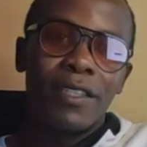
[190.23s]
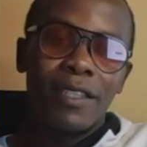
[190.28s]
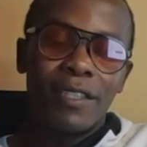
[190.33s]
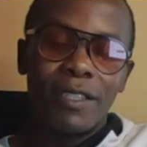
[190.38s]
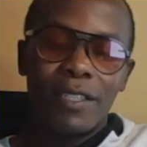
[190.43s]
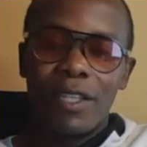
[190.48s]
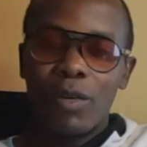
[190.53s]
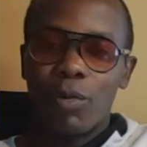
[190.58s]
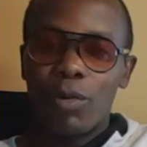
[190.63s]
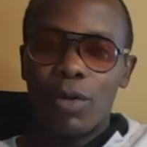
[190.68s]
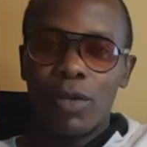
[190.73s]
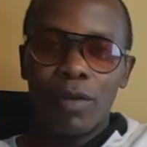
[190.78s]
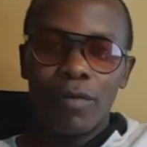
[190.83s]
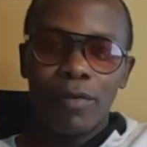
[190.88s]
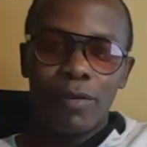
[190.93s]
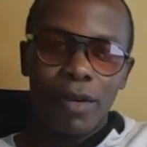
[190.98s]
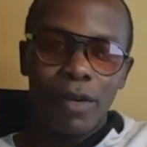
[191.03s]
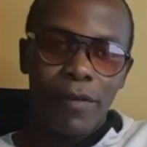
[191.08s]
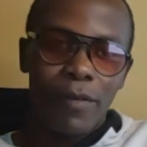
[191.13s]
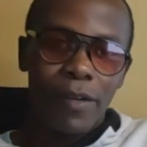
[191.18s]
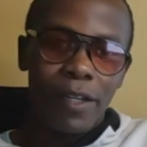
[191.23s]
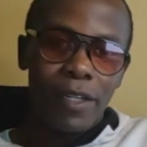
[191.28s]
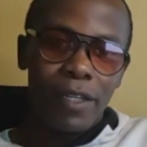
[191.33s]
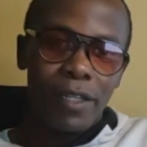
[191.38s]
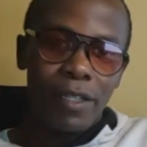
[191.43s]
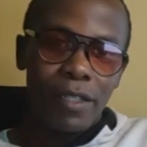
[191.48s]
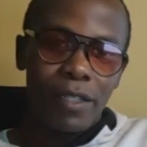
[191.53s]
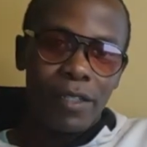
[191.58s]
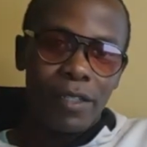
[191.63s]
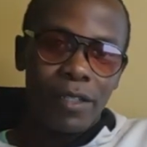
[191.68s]
is the queen of travel,
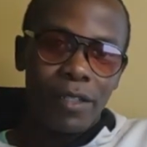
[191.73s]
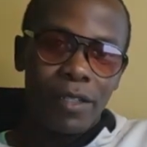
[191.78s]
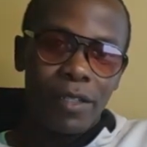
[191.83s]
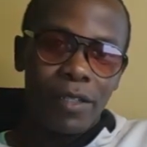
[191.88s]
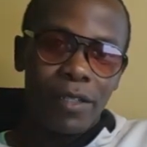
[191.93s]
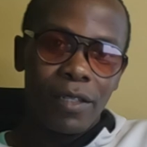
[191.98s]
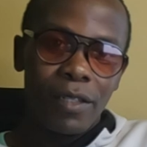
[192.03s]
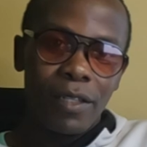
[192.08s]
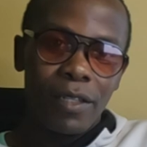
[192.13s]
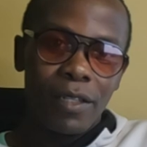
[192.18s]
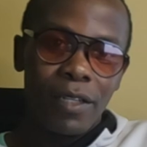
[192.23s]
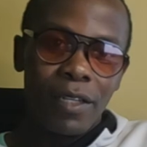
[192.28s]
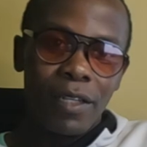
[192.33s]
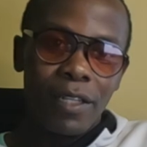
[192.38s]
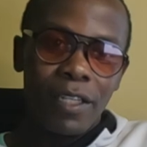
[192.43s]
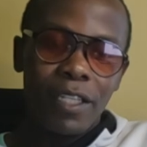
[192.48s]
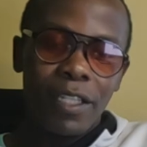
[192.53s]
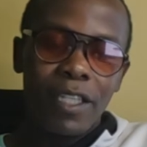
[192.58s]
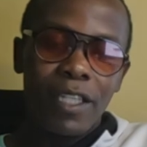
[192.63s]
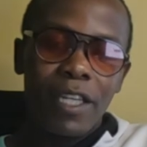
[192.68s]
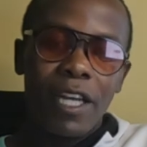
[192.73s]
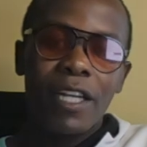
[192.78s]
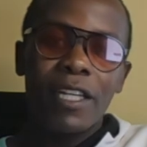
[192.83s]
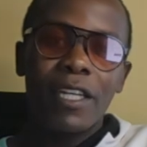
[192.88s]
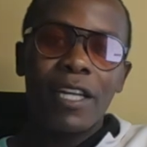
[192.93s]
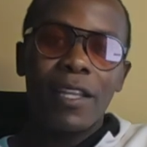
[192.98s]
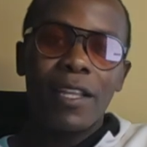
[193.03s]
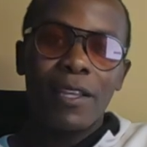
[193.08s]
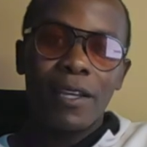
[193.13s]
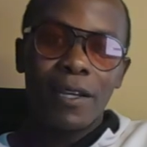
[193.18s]

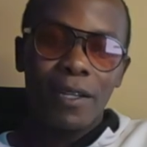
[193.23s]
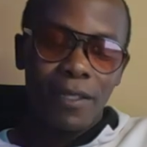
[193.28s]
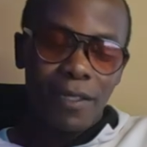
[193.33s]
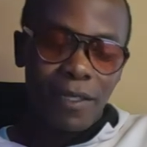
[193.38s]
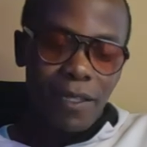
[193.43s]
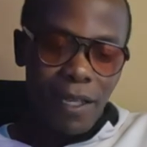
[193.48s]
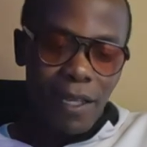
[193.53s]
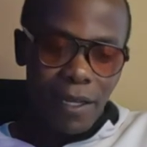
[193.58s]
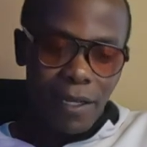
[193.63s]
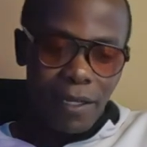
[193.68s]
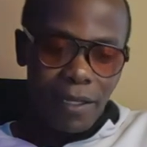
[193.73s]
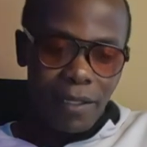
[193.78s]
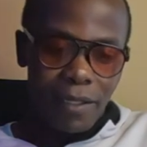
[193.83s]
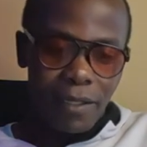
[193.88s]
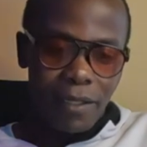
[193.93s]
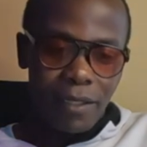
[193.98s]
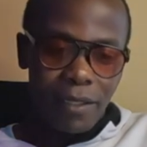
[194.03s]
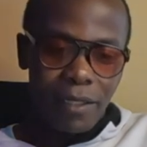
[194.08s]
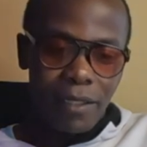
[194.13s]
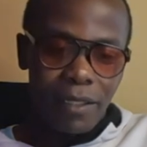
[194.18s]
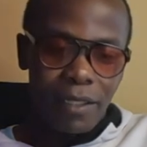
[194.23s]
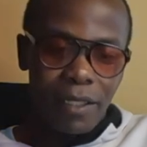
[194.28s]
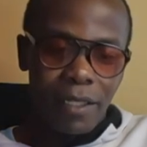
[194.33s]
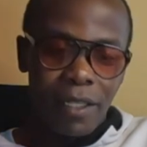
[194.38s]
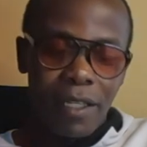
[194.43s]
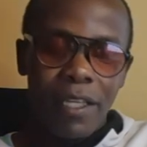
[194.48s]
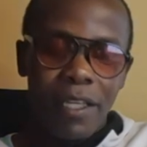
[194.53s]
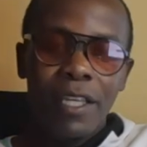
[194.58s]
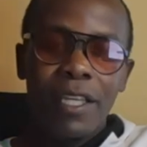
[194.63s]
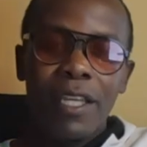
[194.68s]
none other than
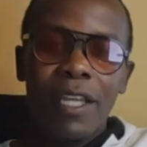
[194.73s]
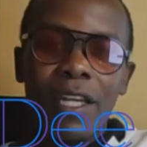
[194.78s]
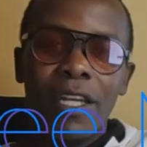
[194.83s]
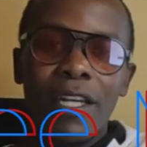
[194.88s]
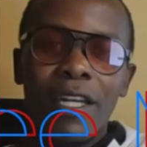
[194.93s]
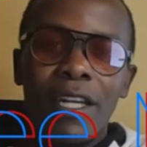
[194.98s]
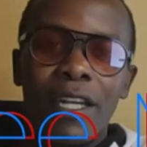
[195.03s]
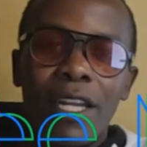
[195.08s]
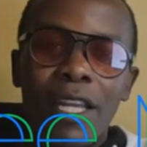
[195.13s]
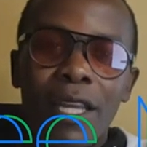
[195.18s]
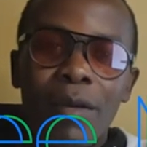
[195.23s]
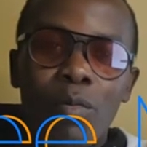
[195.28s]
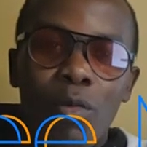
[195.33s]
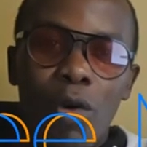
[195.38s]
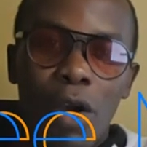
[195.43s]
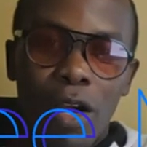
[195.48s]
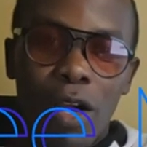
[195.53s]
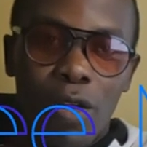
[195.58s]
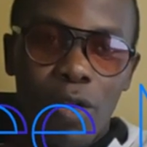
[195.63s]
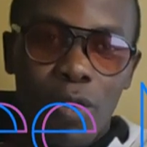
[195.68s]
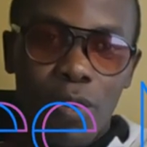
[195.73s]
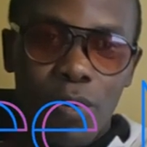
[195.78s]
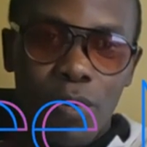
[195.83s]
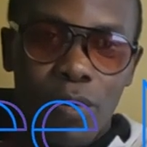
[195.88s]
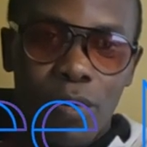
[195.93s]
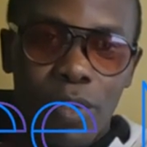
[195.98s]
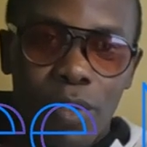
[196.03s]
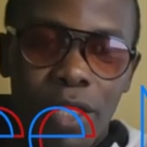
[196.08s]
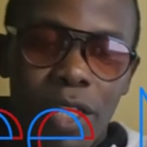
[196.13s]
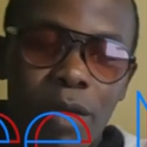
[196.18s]
Dimwango.
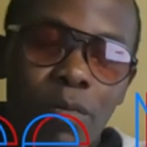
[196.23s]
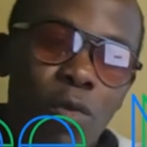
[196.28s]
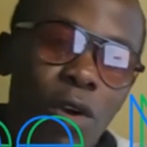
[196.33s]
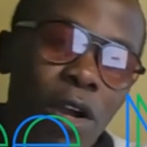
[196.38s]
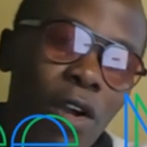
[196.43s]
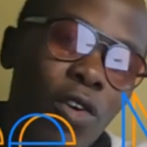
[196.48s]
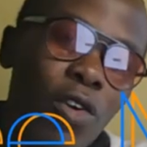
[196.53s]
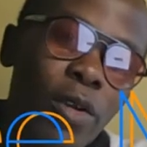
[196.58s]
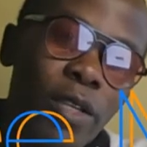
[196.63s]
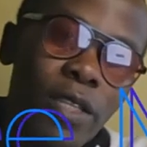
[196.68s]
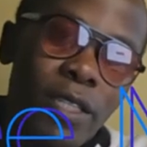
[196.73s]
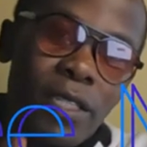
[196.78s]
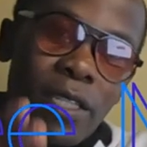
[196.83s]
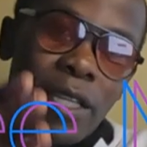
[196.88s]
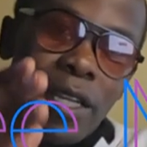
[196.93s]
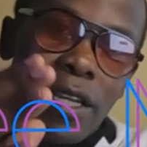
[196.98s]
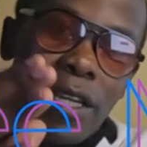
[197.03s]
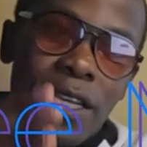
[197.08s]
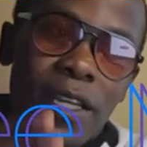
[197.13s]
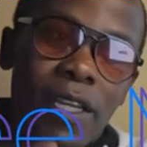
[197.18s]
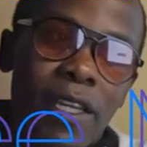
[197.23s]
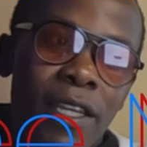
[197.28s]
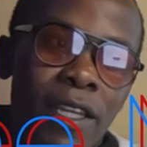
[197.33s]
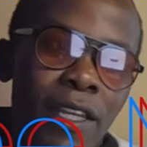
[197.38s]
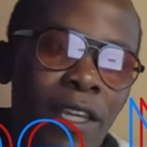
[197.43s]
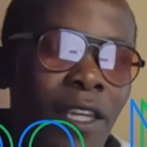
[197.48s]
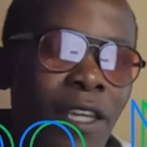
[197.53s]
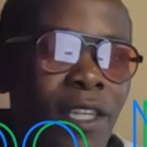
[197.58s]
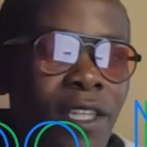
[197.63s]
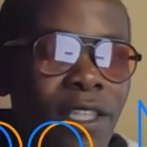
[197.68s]
Is
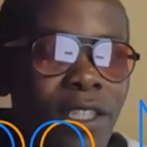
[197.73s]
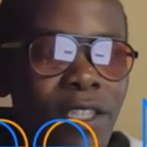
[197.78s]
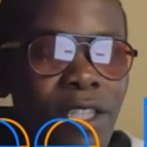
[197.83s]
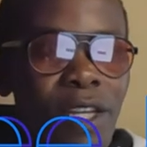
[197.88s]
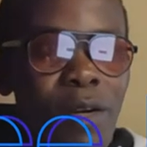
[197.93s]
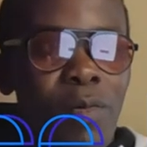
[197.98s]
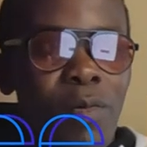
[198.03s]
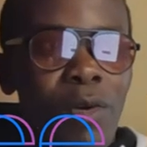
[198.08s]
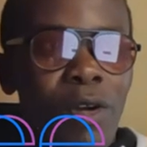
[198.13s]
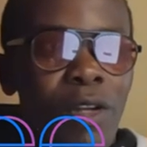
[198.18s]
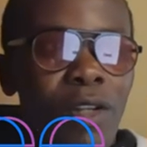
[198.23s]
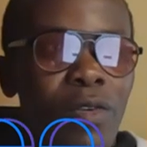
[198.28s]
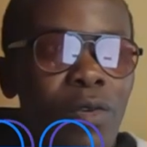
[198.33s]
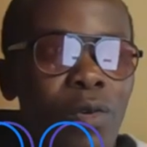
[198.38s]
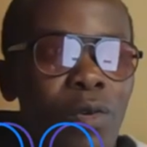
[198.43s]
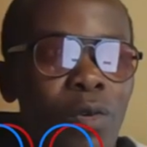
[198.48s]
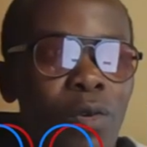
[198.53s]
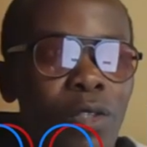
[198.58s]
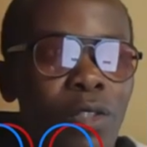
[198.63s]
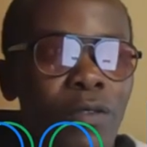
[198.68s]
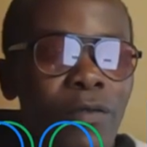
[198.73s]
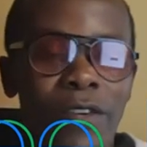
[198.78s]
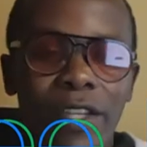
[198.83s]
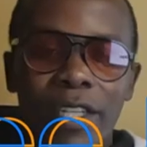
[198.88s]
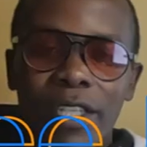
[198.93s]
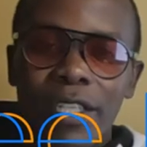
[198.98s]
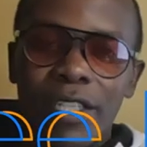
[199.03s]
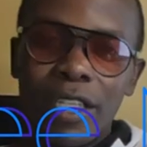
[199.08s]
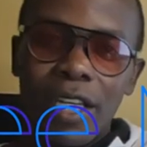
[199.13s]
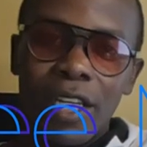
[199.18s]
someone who was
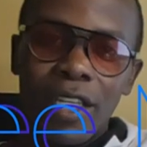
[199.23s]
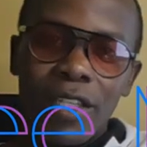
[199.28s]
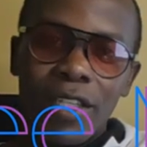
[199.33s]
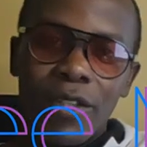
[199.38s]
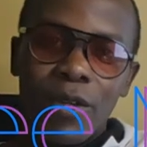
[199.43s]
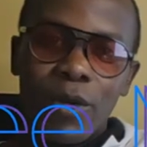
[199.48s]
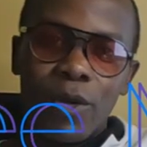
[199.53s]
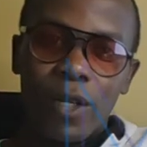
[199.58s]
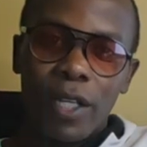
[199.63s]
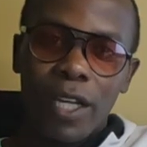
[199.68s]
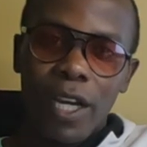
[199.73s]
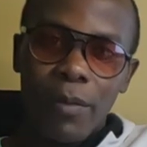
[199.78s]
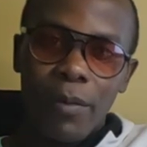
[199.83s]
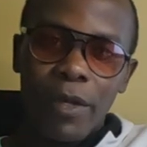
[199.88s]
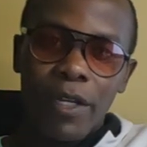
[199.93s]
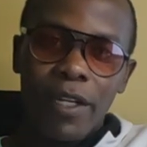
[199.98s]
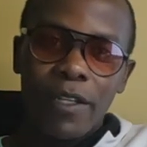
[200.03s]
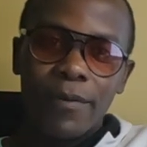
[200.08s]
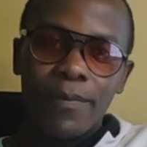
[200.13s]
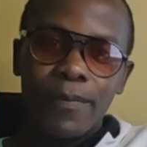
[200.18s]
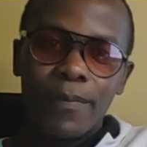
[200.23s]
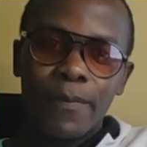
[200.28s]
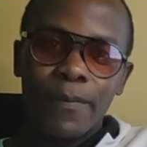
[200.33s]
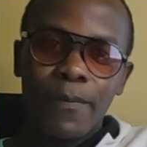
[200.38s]
very shy on camera,